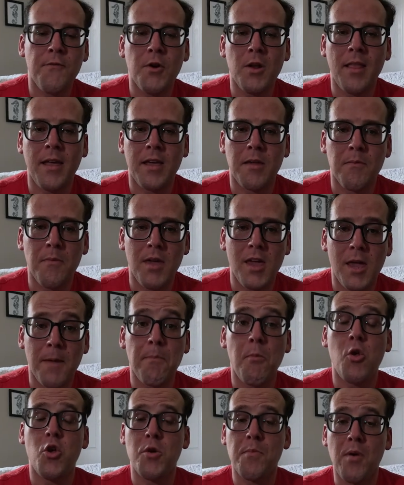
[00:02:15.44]
If you're like
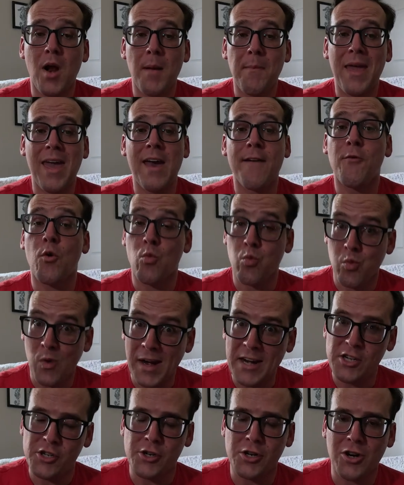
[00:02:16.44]
me, you probably have a
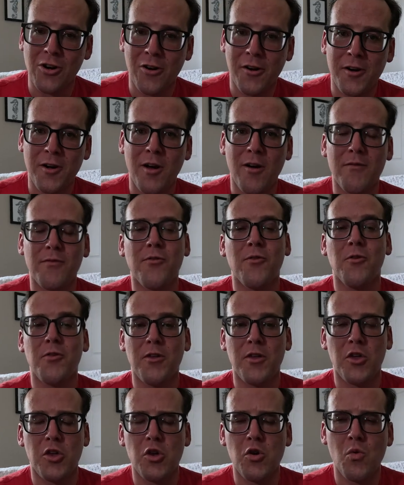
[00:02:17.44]
raging hard-on for
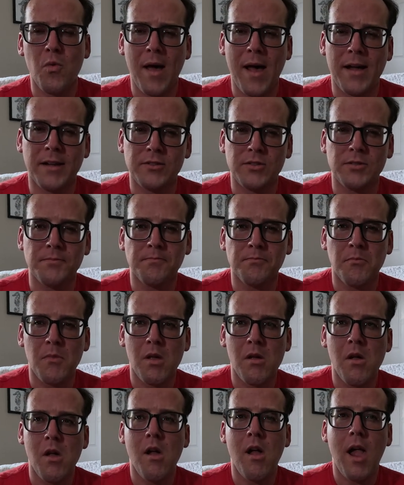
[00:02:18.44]
the US.
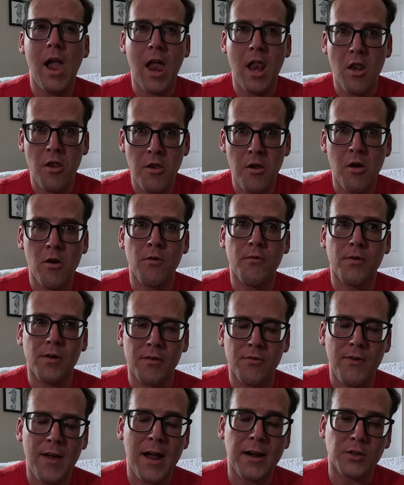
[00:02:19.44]
And know for
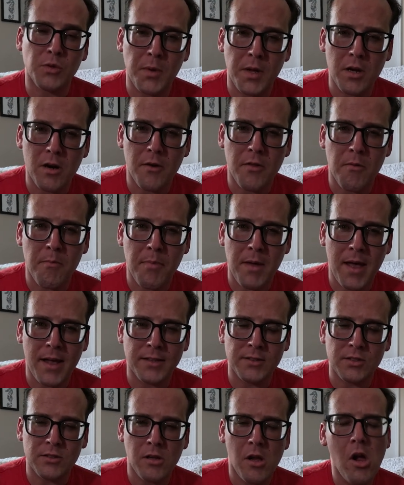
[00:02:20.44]
a fact we are the
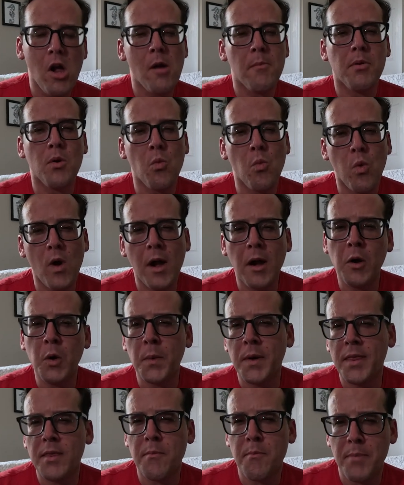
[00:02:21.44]
best. But why are
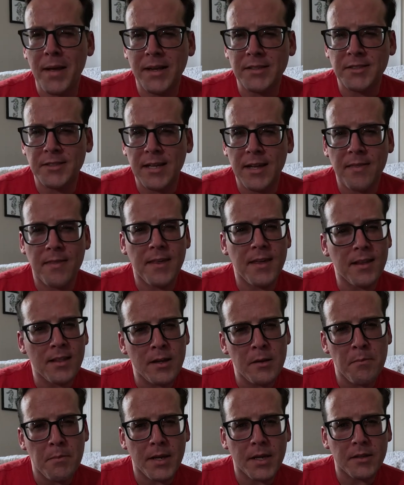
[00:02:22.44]
we the best at the
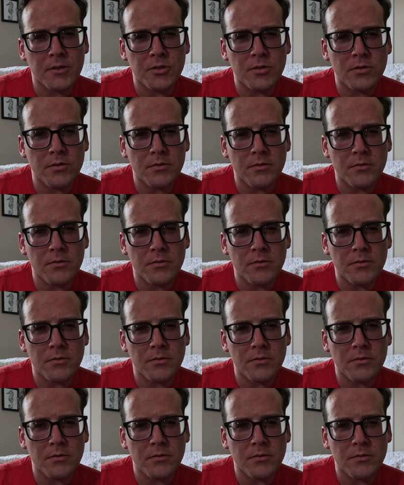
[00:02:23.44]
Olympics?